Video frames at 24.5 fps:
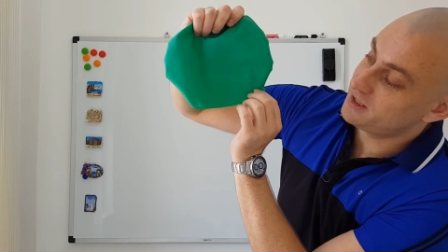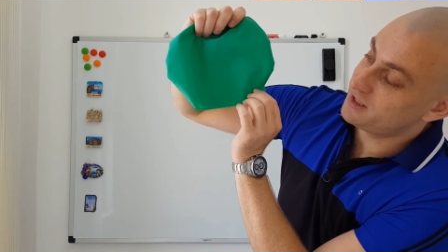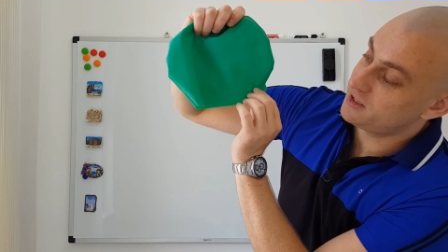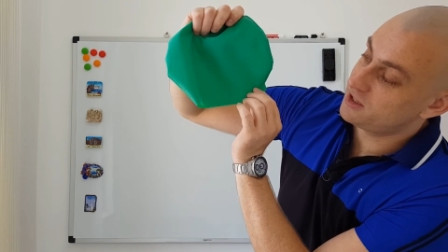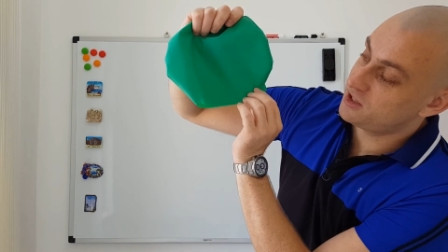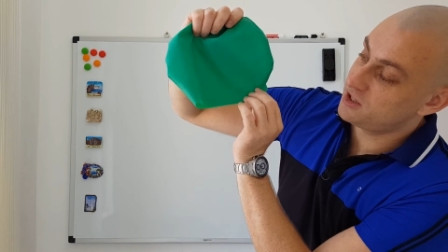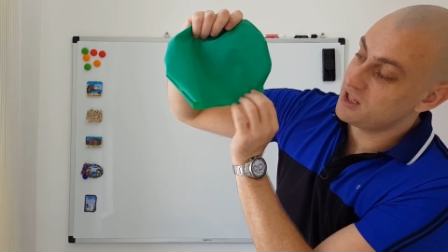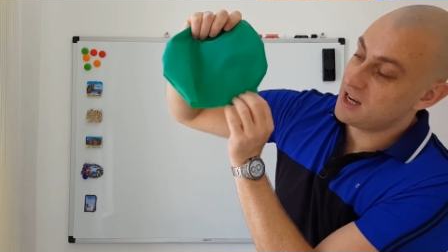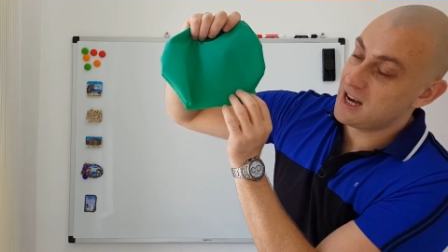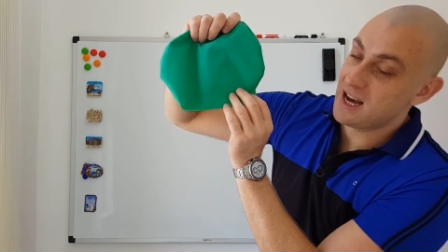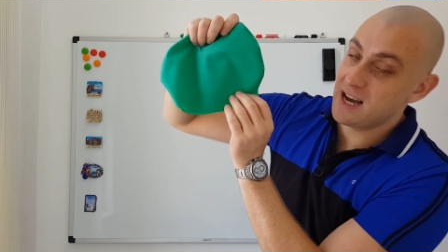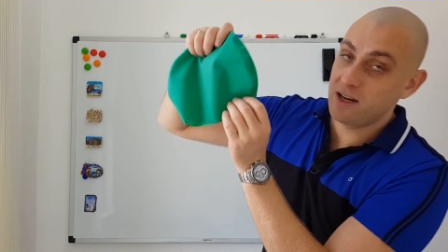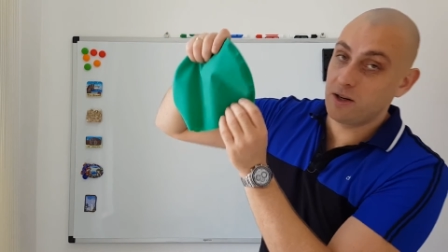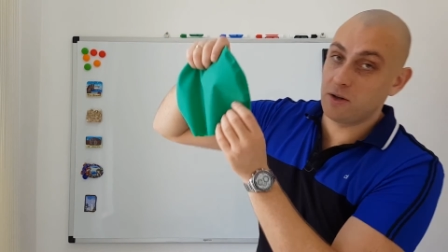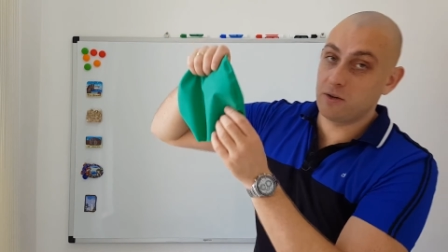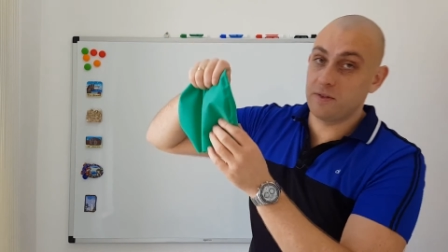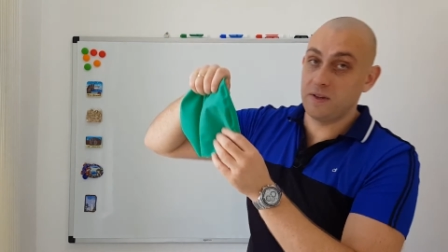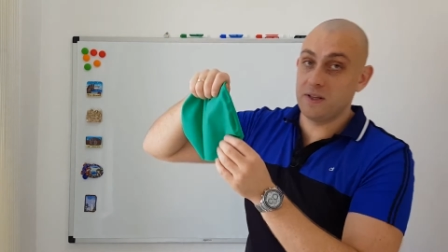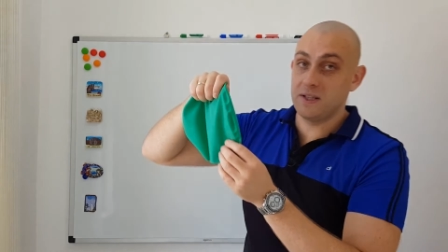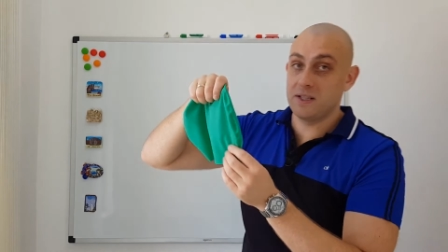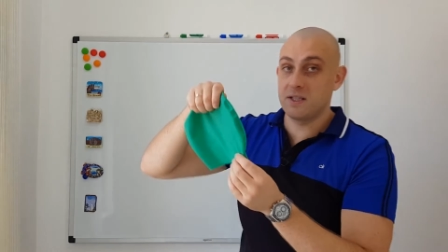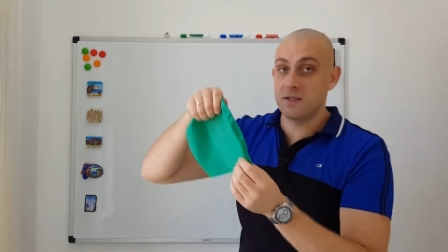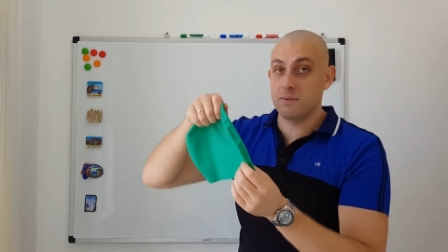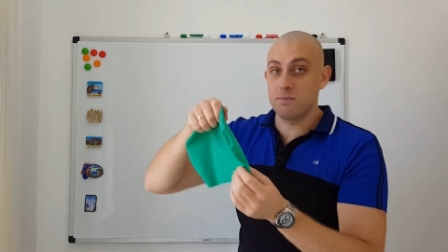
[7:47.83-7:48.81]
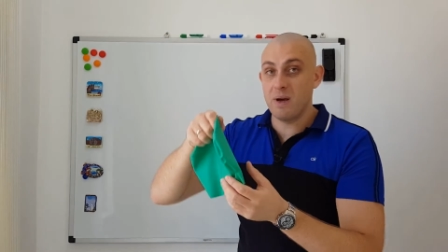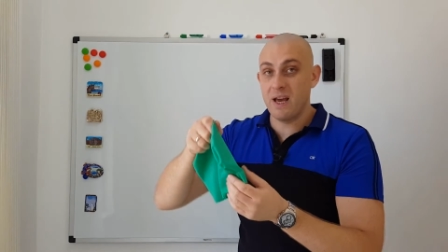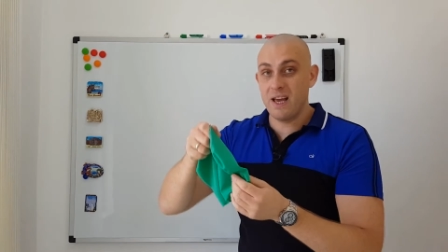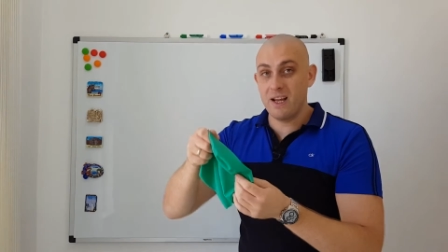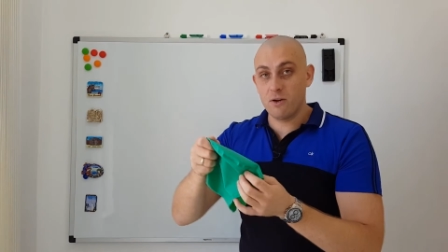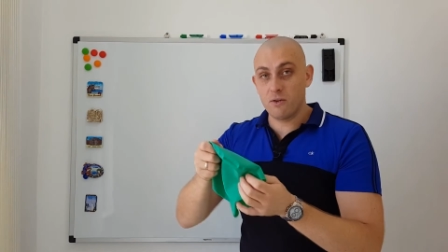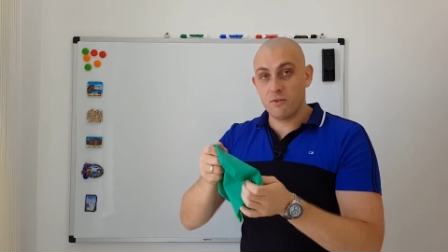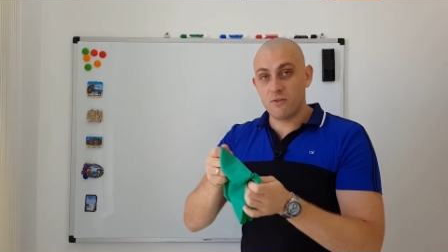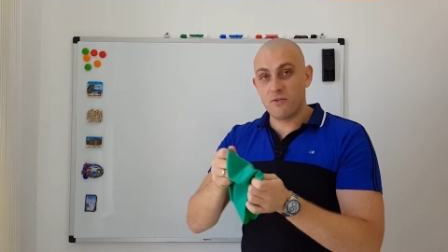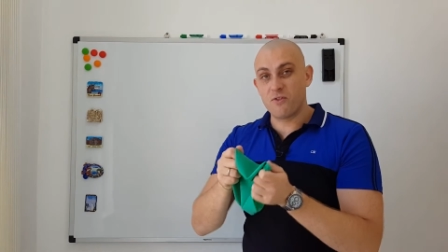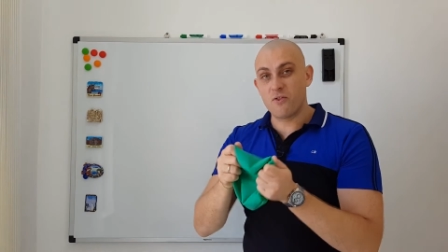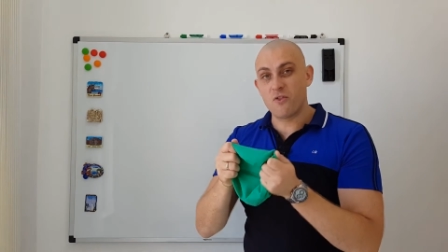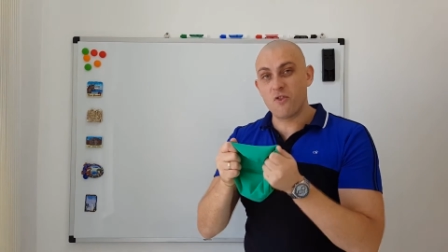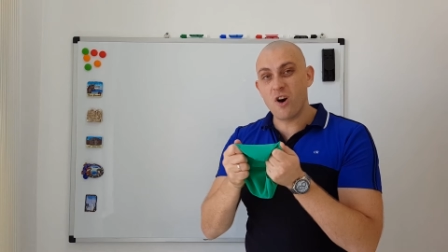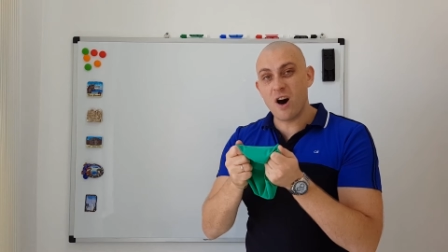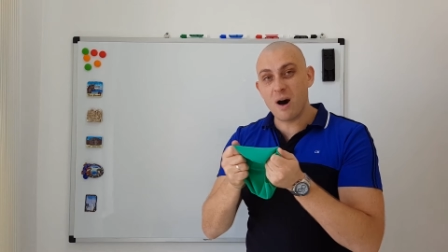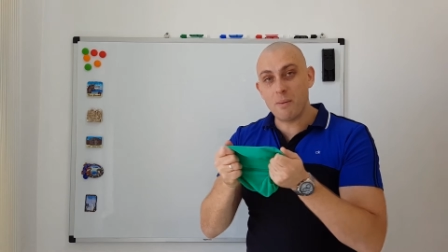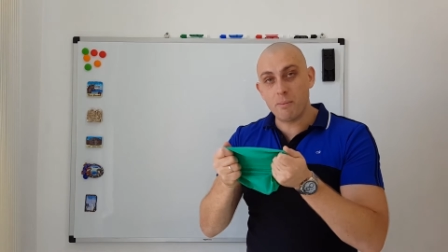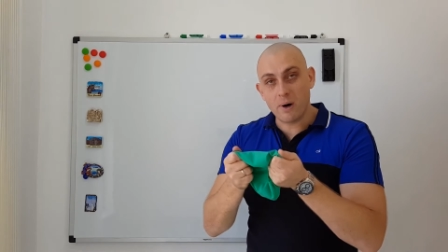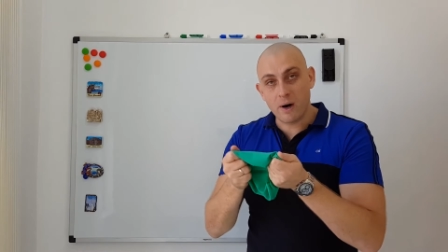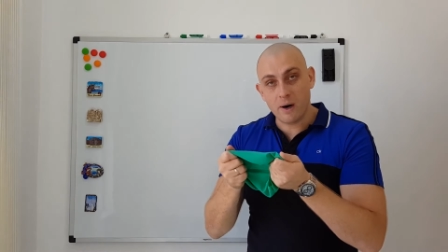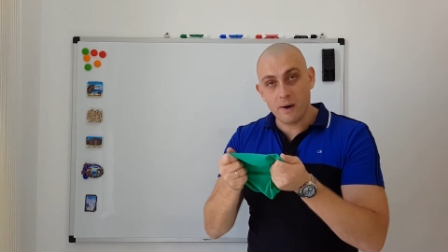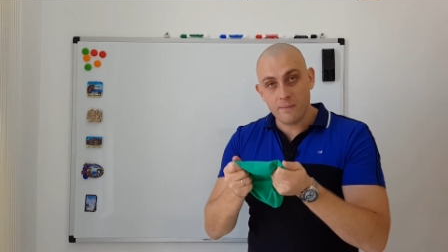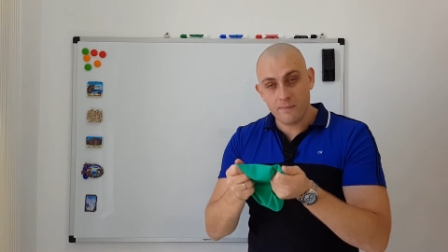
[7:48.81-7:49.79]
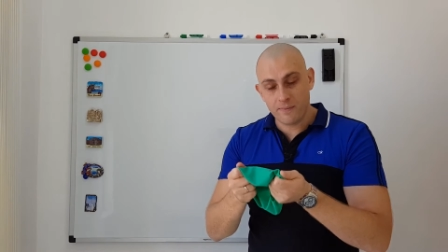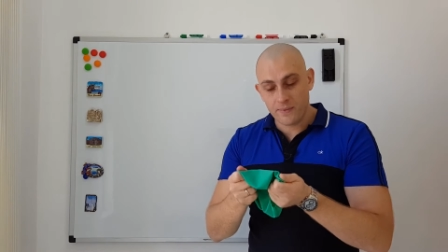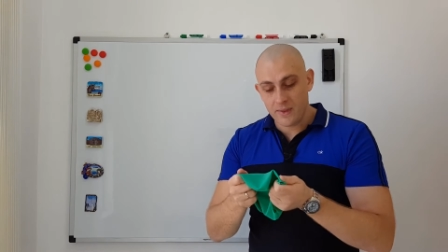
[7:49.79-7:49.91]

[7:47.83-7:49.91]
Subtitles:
a sign of it's made of rubber.